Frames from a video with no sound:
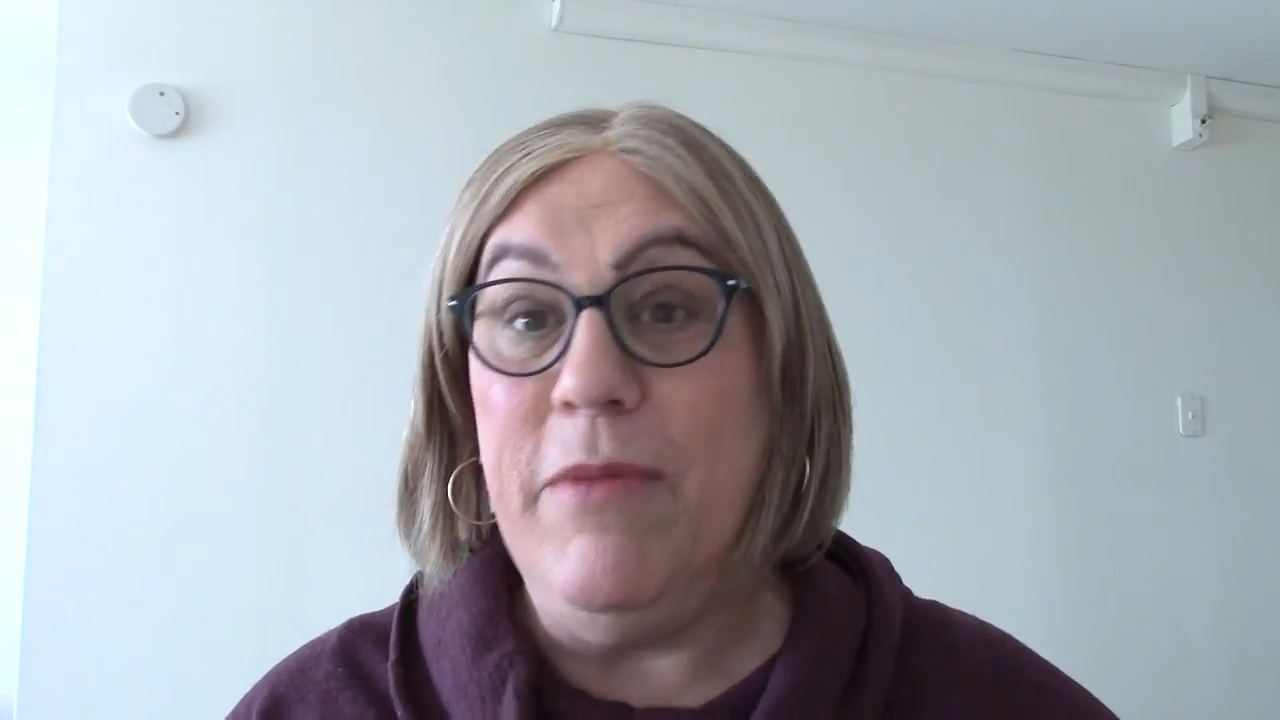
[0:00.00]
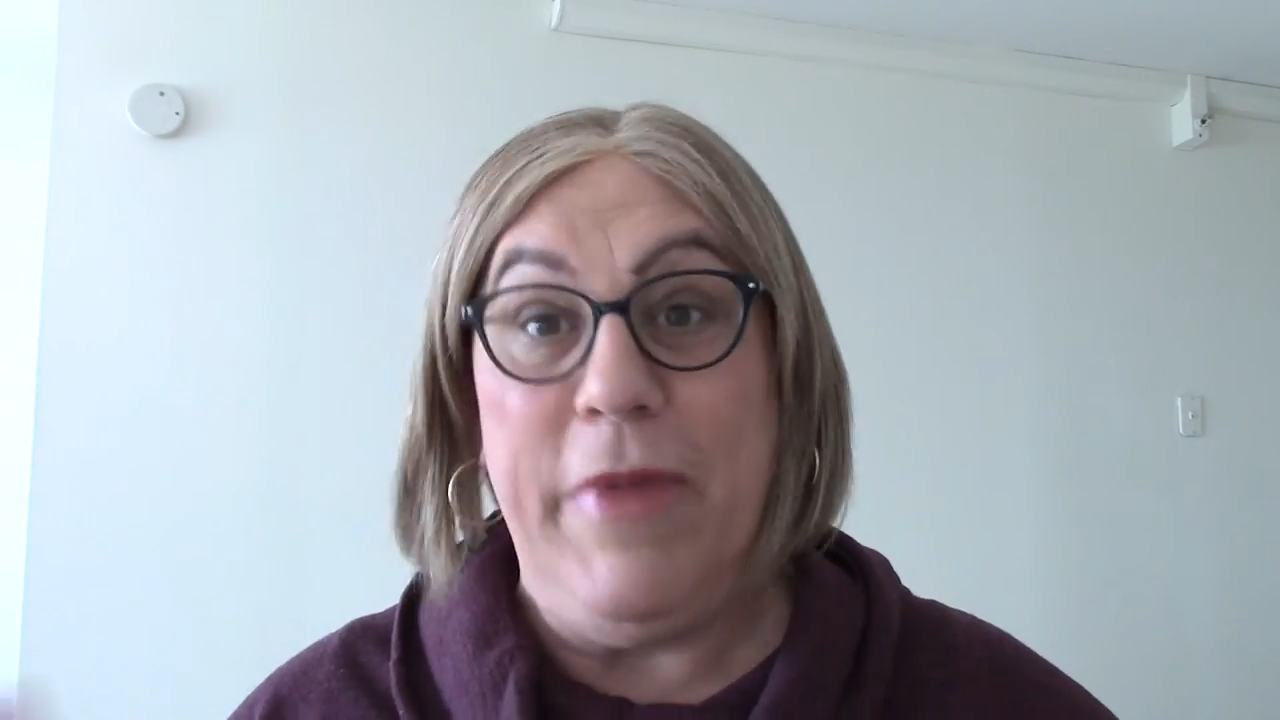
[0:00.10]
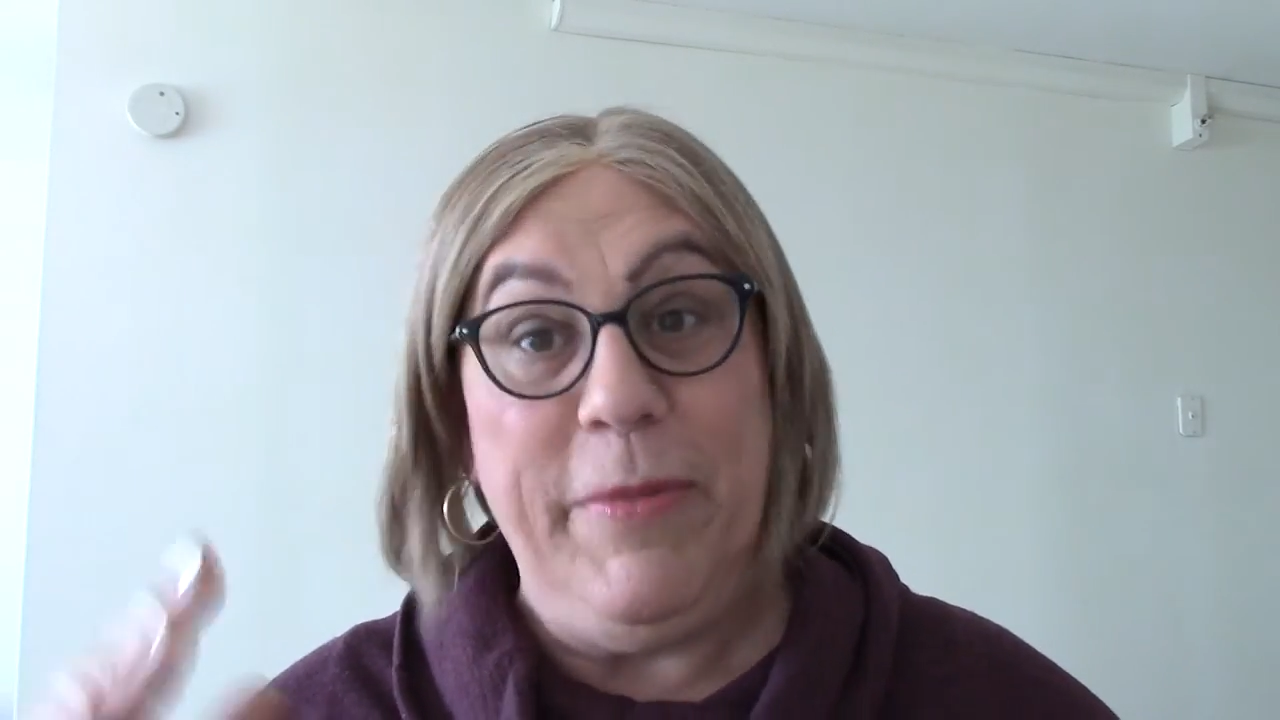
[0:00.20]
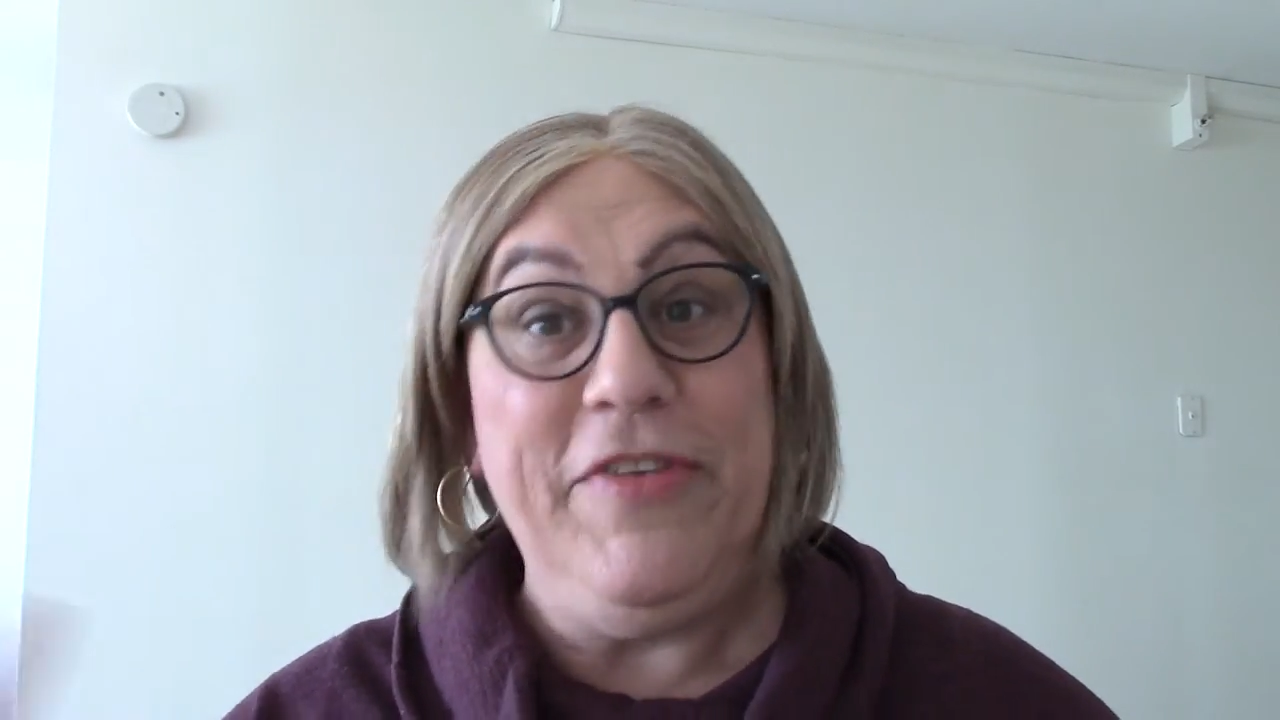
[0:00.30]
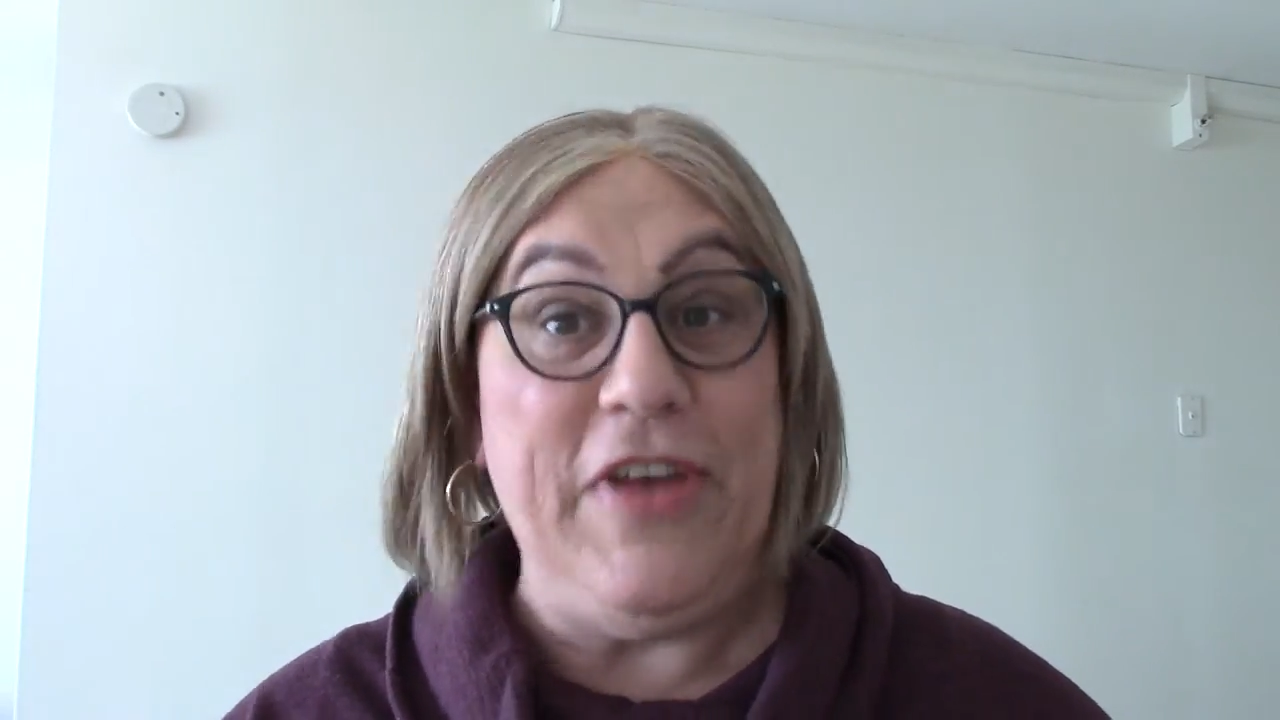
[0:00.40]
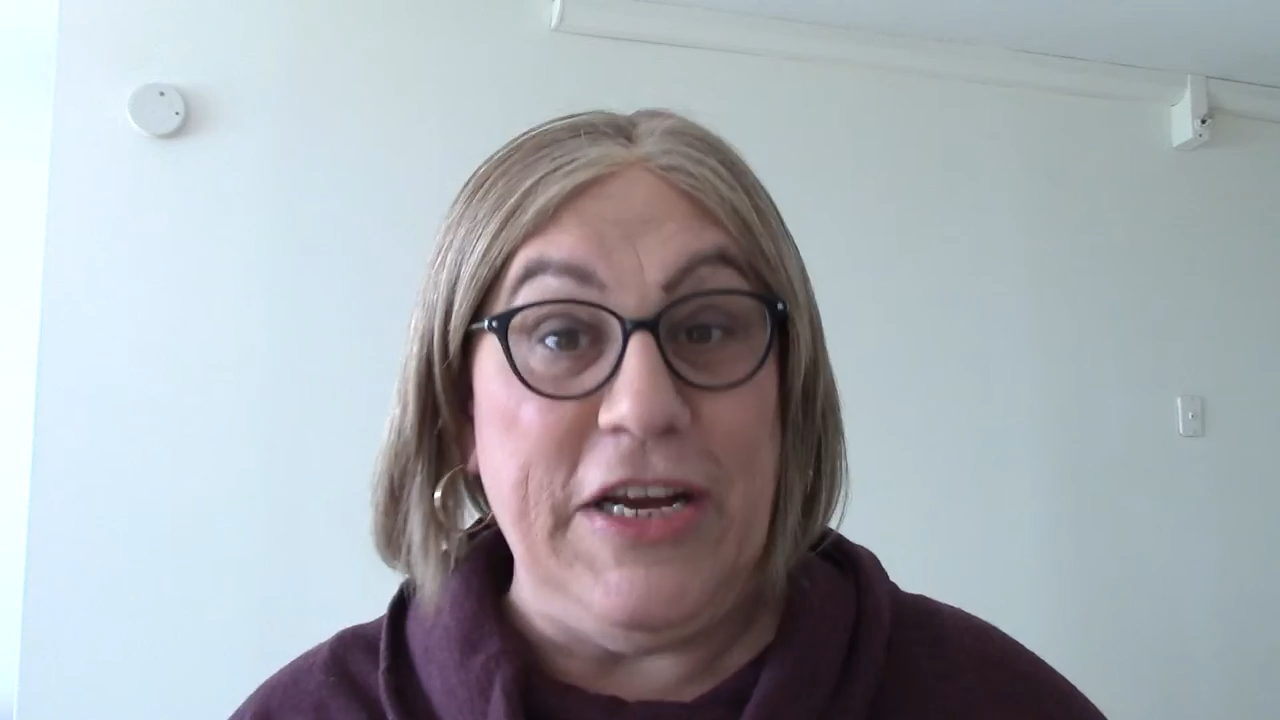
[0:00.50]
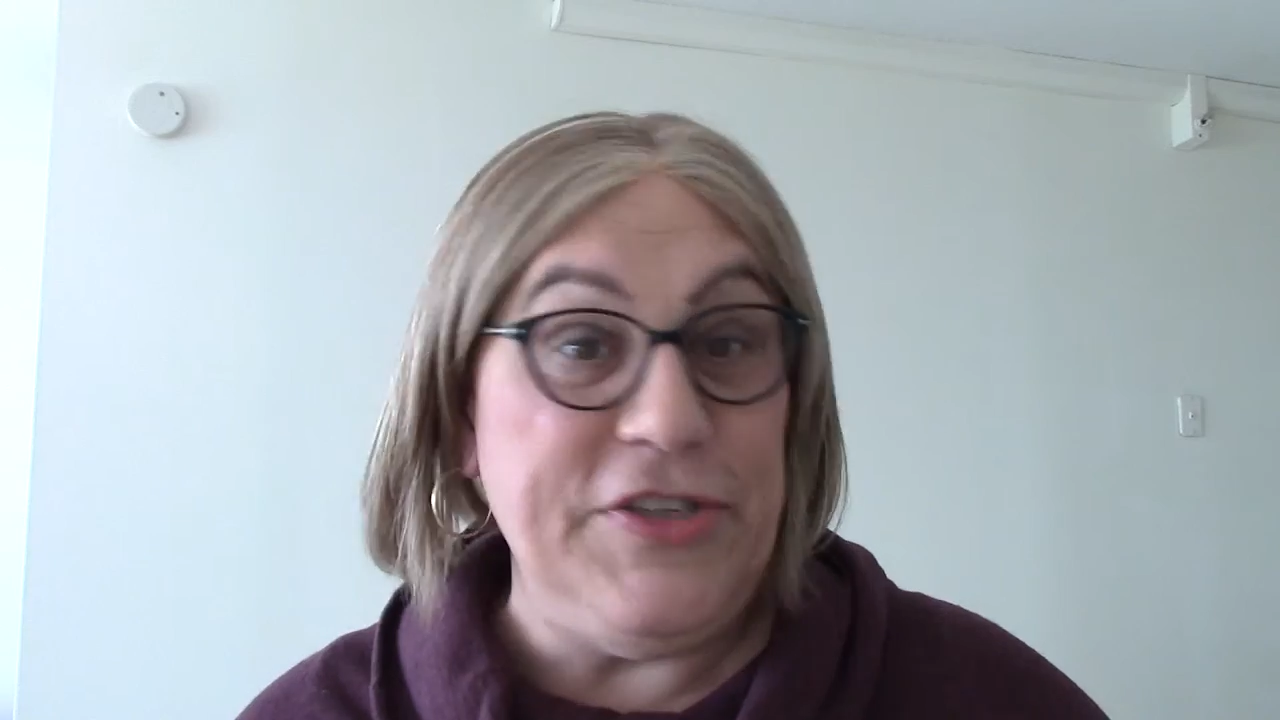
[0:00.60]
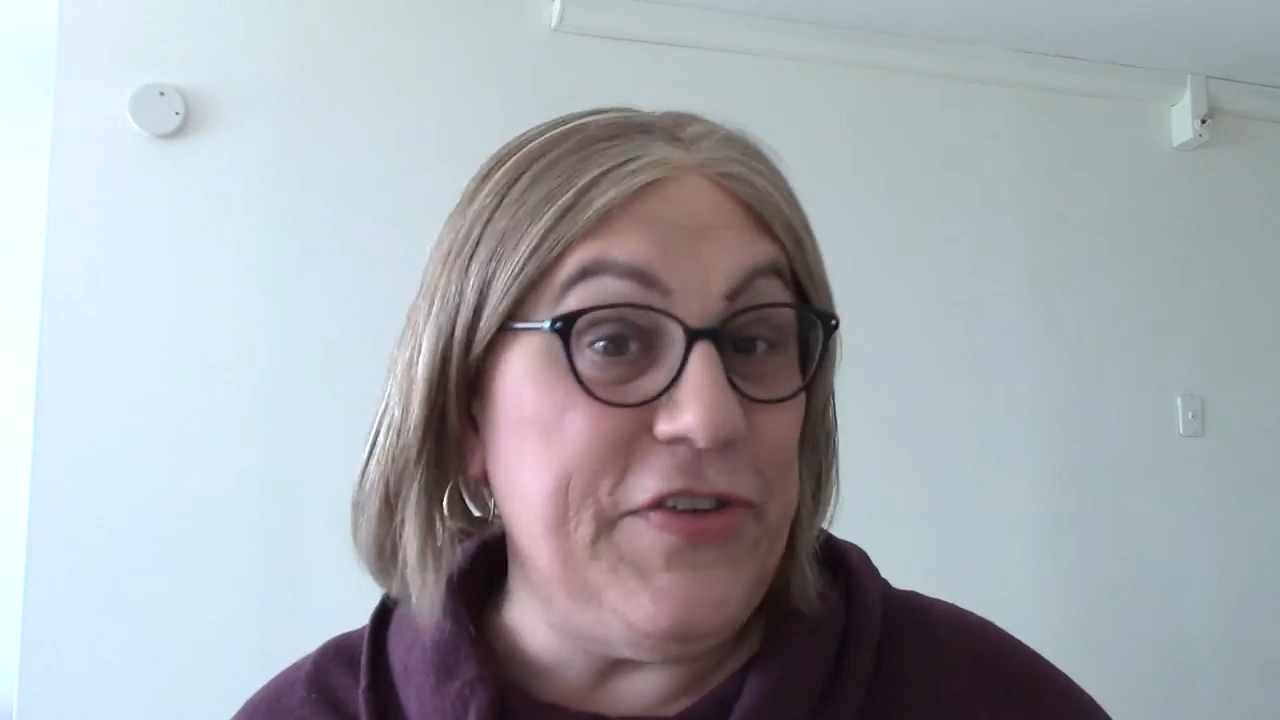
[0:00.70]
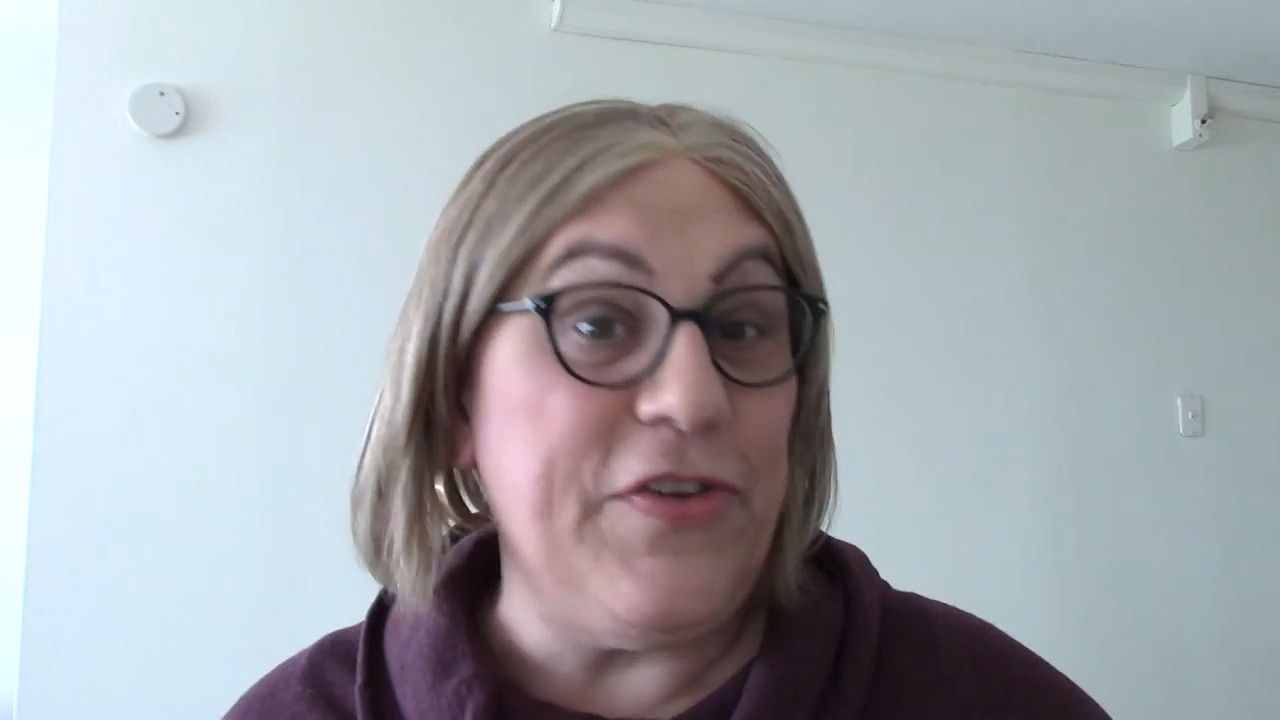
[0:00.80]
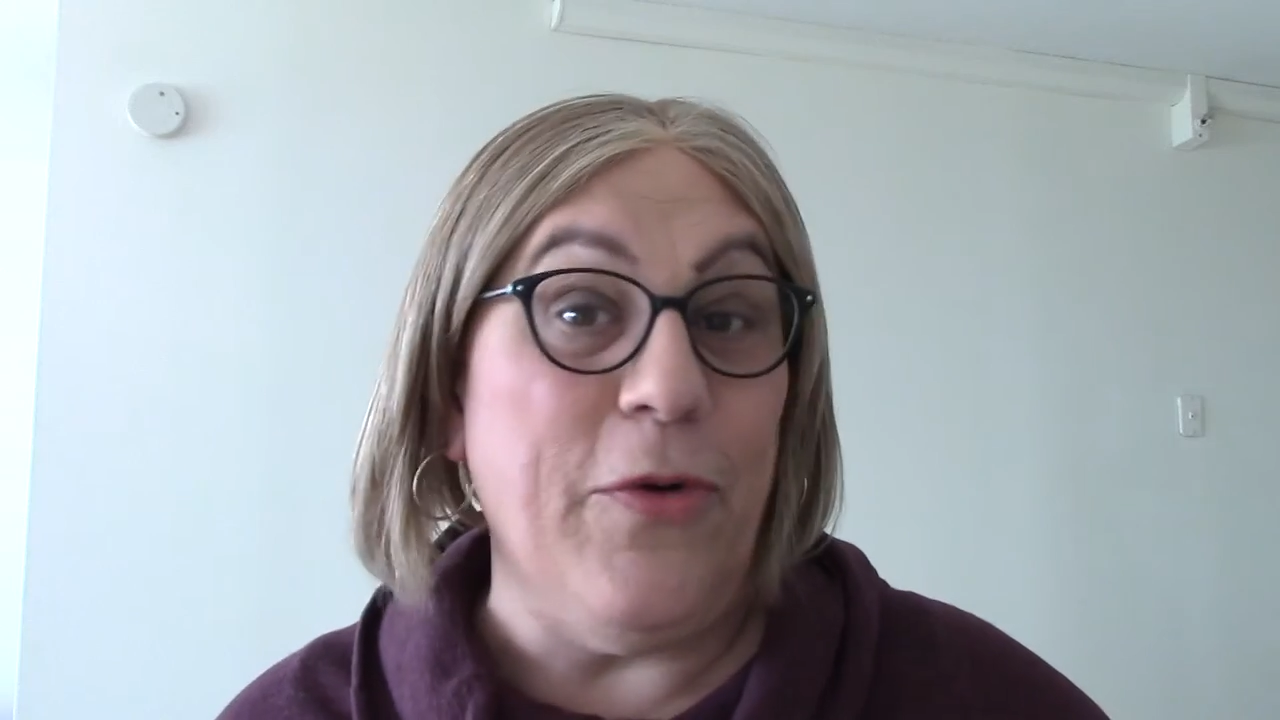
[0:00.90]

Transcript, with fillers: maybe Sasha's